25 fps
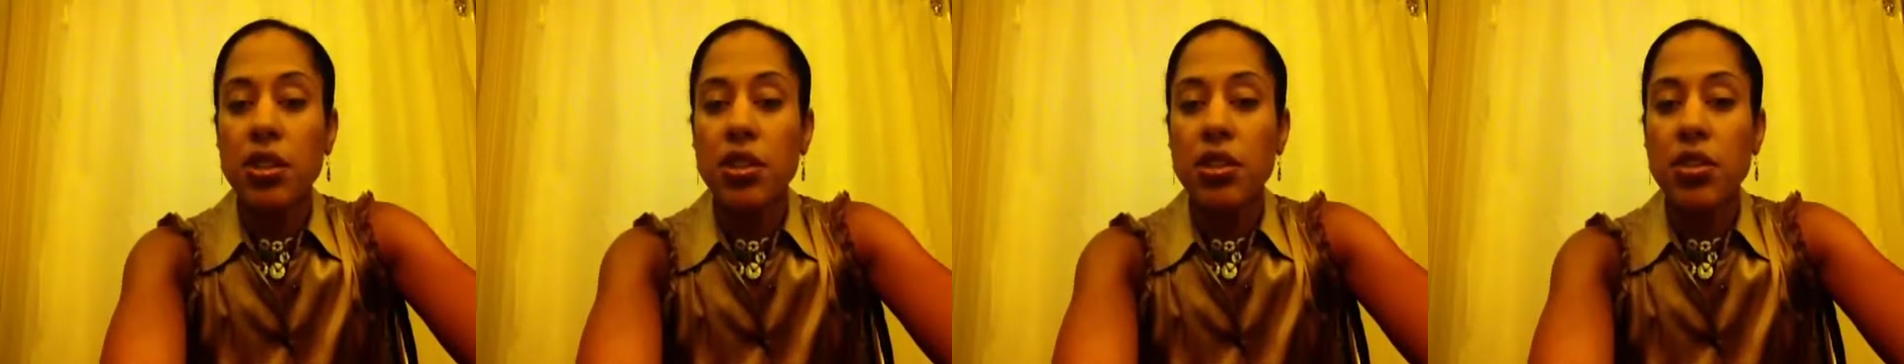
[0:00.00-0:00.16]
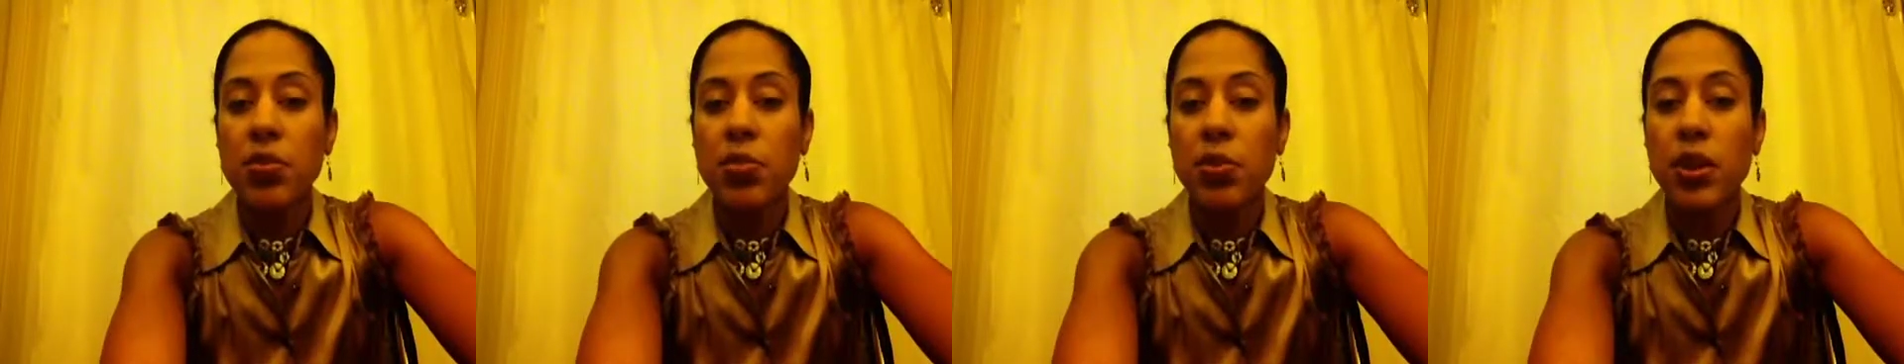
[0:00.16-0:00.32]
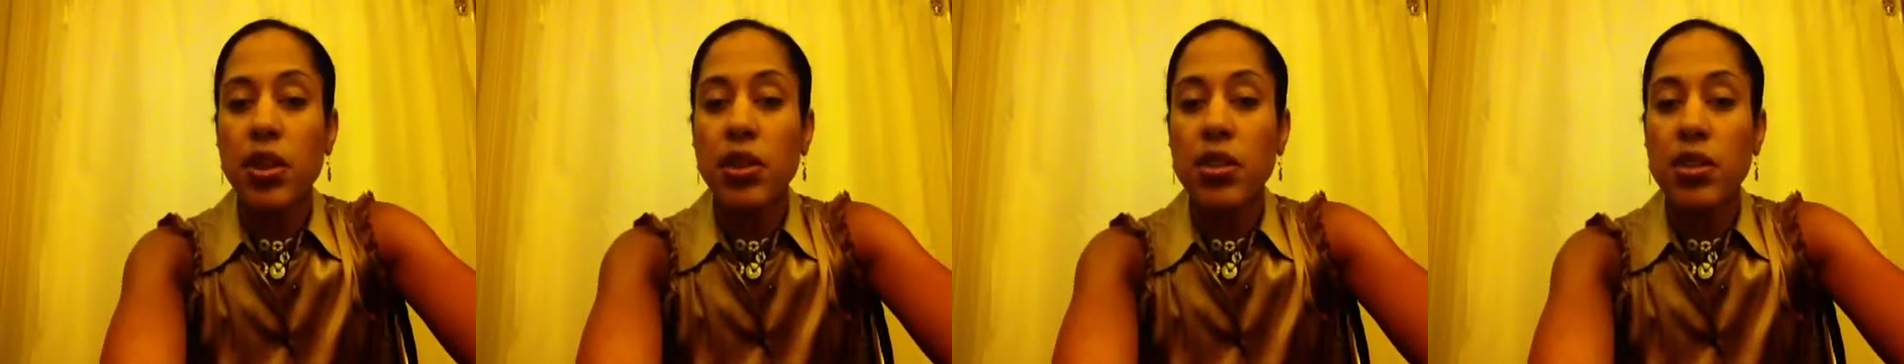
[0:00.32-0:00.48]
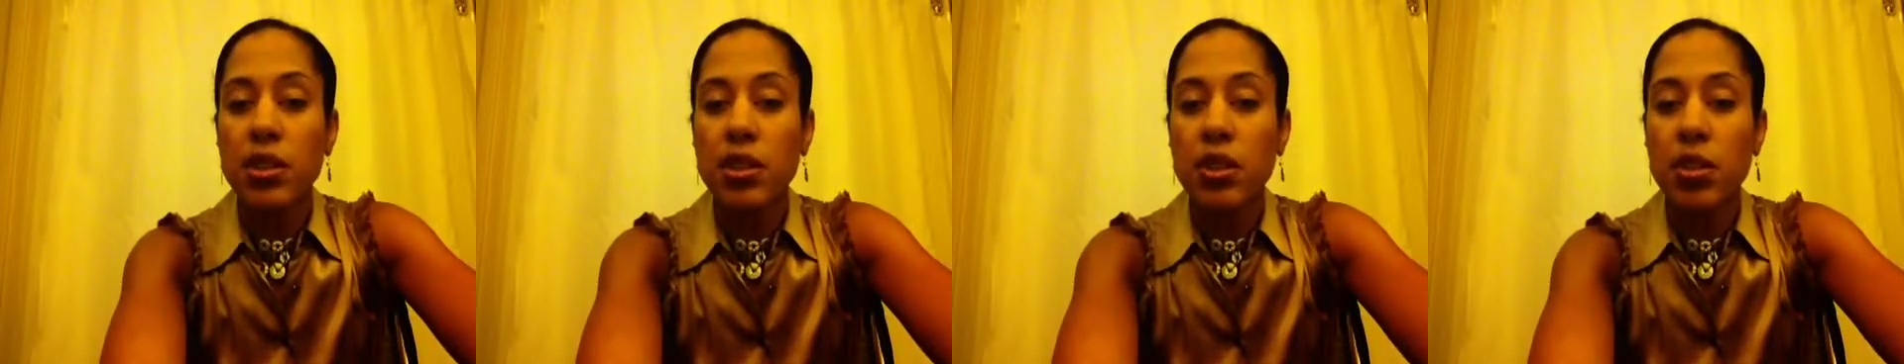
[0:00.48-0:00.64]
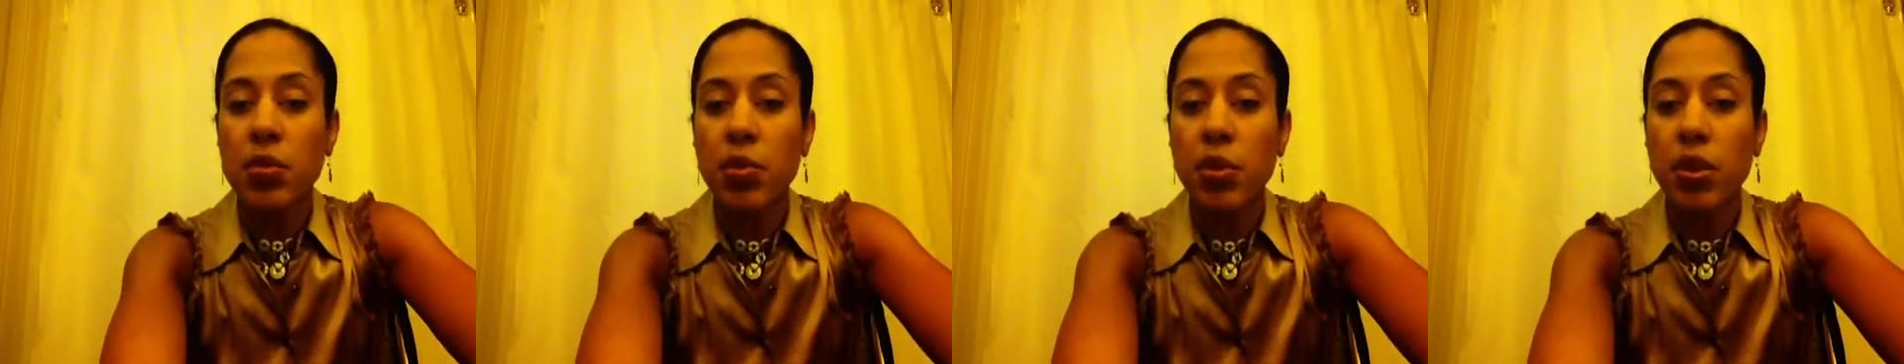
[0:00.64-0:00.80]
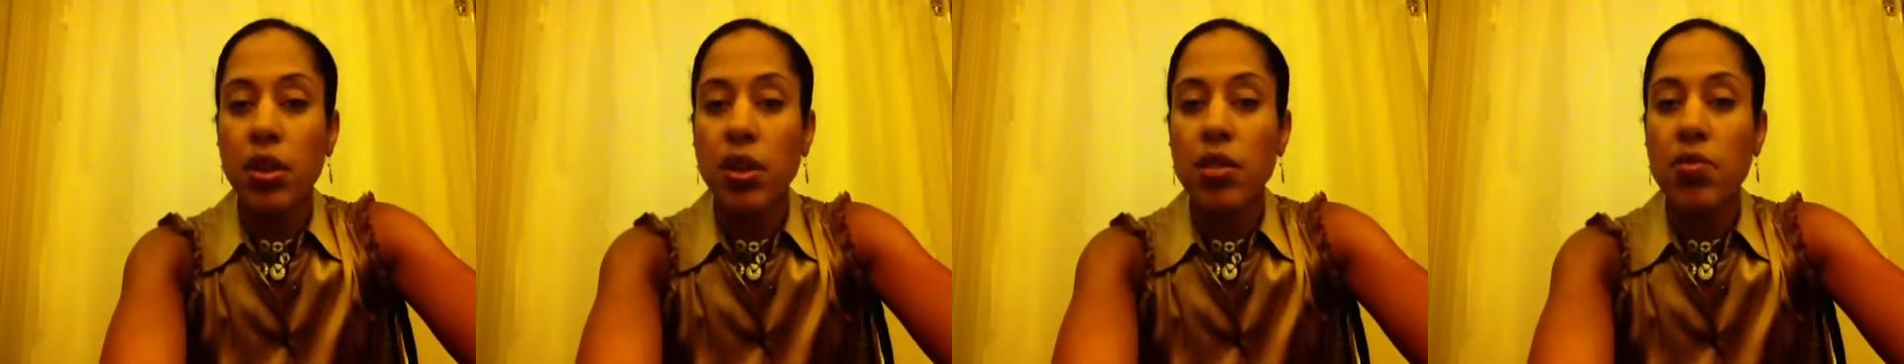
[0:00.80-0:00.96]
is being
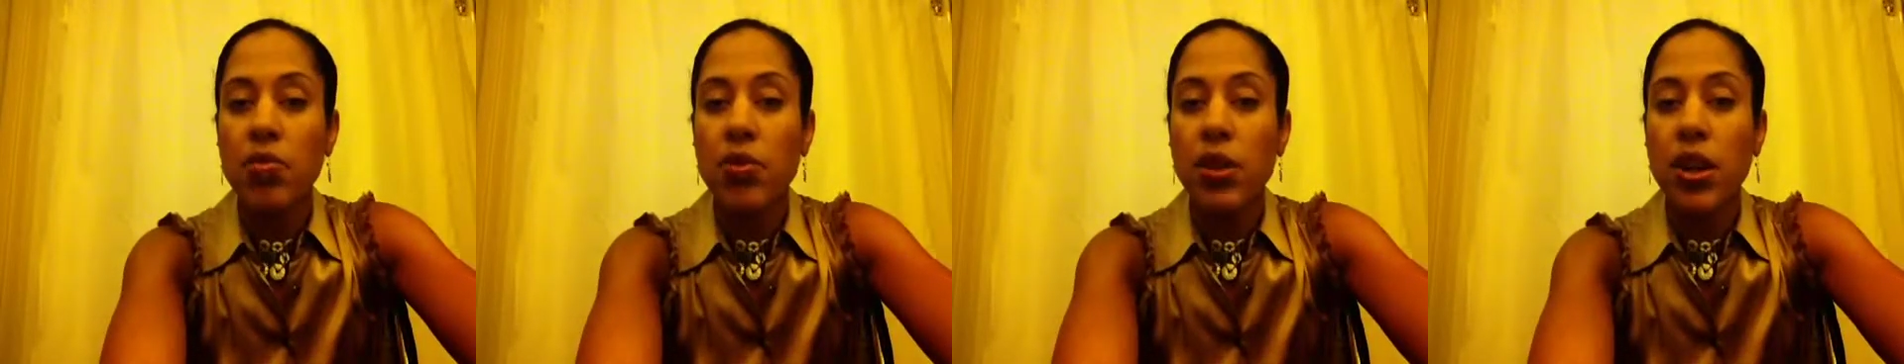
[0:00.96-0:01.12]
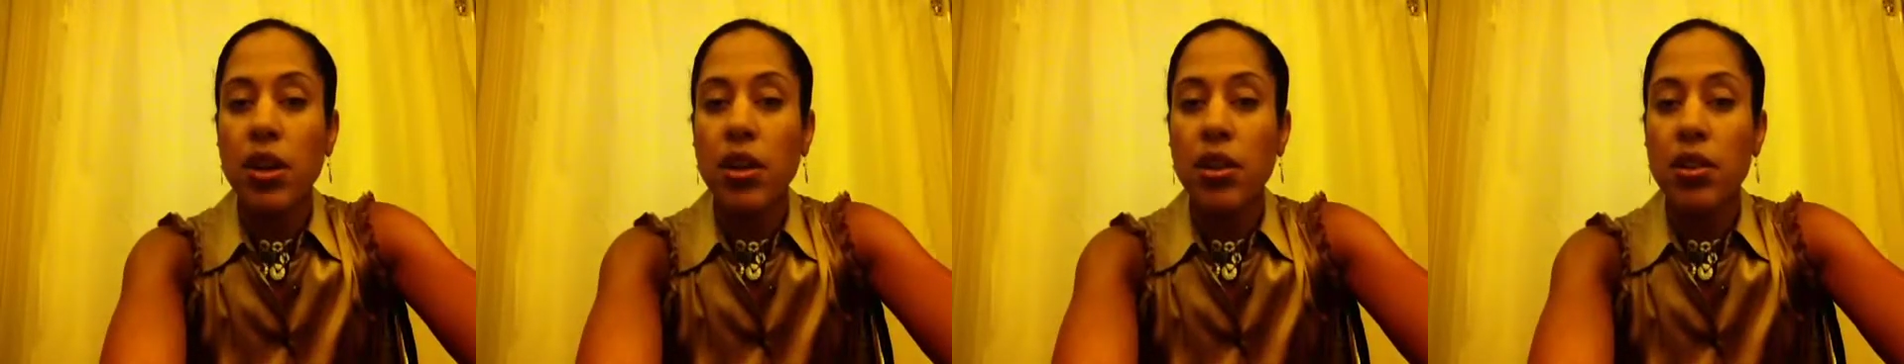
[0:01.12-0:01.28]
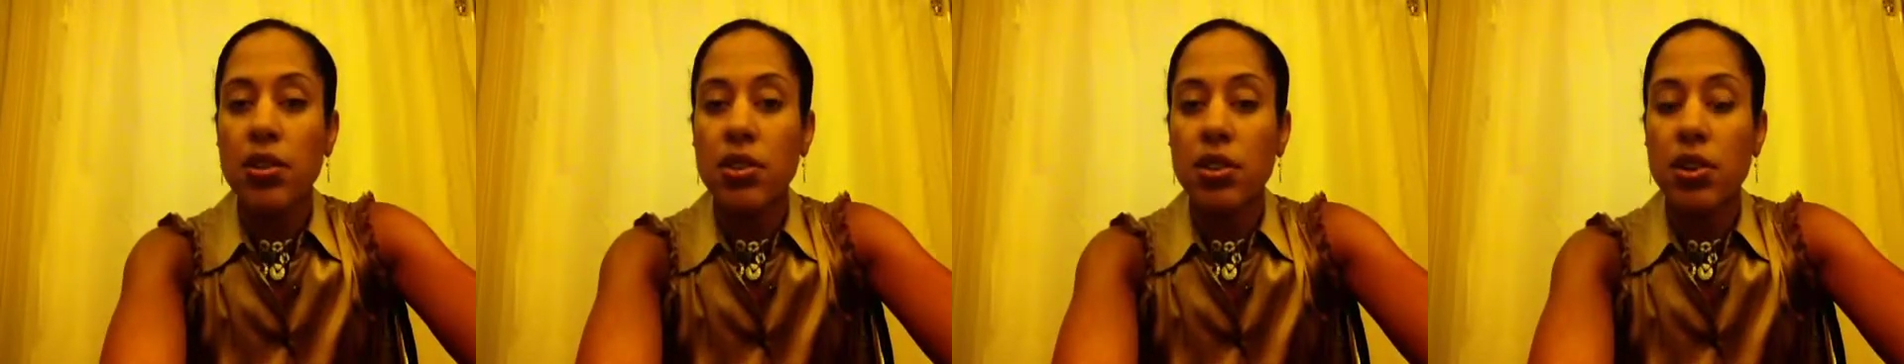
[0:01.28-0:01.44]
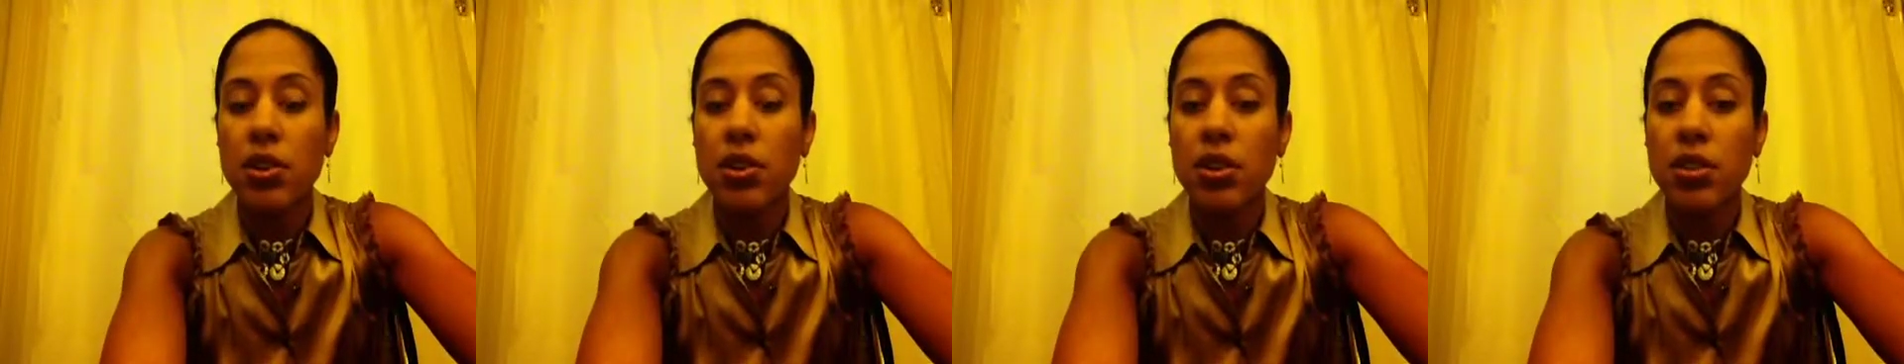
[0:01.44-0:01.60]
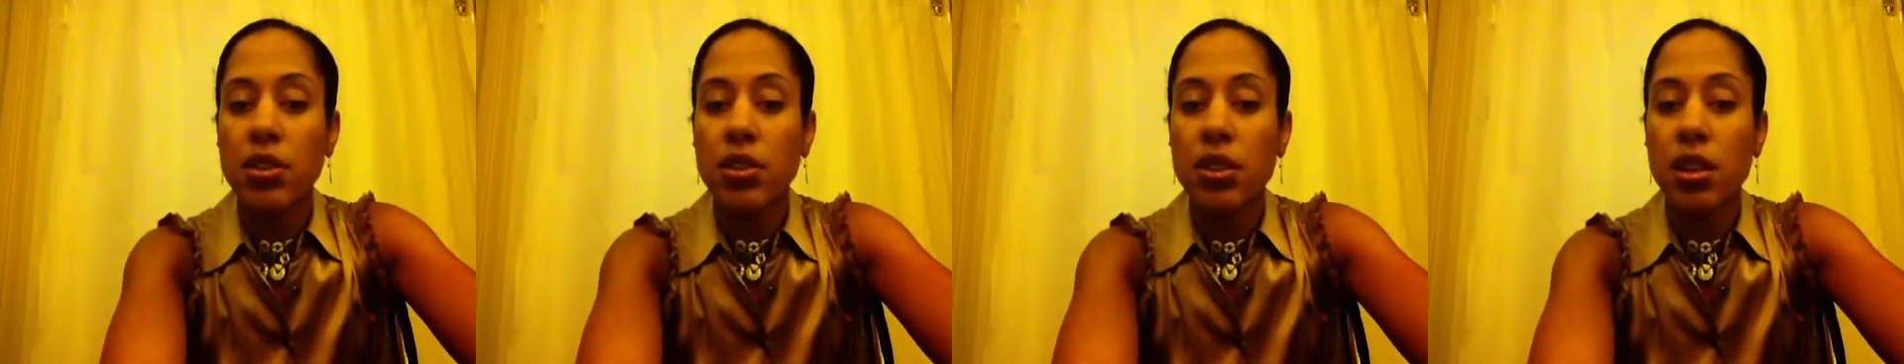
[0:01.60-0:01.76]
disciplined by an adult,